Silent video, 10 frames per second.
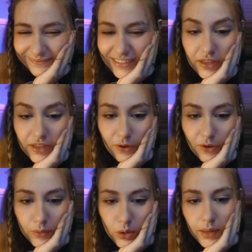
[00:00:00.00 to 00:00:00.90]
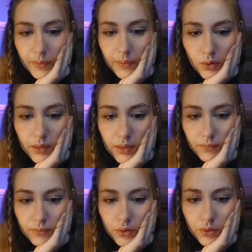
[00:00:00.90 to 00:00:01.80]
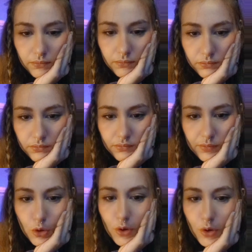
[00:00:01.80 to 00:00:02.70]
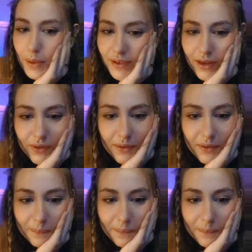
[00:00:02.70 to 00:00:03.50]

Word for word: Okay, hold on. I'm going up. I'm going up. I'm going up. Going up. Gotta read it.